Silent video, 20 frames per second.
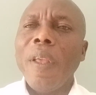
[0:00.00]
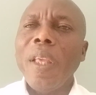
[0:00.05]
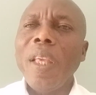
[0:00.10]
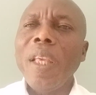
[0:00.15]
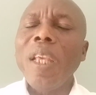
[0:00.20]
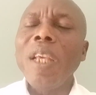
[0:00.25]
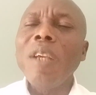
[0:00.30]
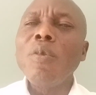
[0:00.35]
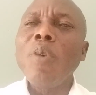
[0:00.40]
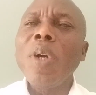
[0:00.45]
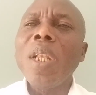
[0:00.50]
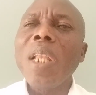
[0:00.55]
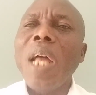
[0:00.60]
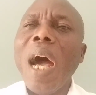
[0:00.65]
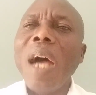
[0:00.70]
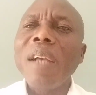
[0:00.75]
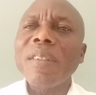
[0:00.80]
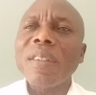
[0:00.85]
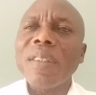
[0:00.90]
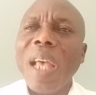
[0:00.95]
he will
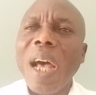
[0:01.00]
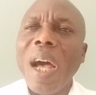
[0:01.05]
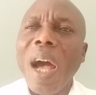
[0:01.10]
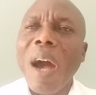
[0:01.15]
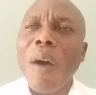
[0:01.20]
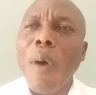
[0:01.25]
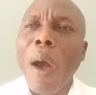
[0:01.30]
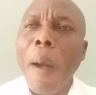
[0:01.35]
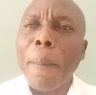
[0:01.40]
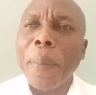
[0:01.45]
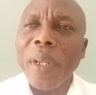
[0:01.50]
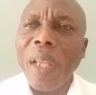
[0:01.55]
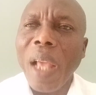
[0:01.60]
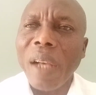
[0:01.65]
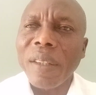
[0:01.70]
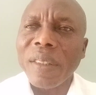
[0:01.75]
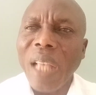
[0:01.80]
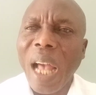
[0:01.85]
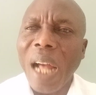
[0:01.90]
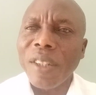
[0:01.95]
answer our
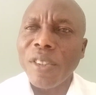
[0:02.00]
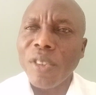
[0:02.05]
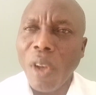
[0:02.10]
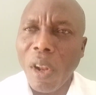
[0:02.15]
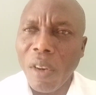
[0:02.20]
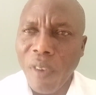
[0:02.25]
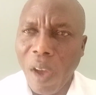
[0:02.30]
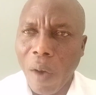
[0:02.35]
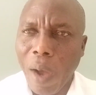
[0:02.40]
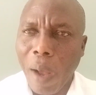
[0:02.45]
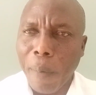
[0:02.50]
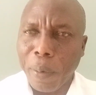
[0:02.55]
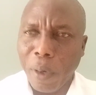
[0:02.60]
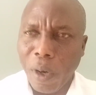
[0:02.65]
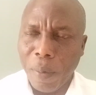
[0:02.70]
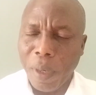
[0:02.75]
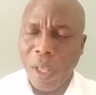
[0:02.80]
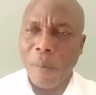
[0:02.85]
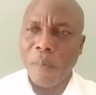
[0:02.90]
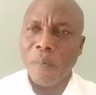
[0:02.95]
prayers and solve our
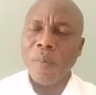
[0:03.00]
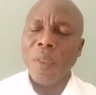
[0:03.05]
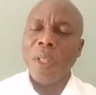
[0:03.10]
problem.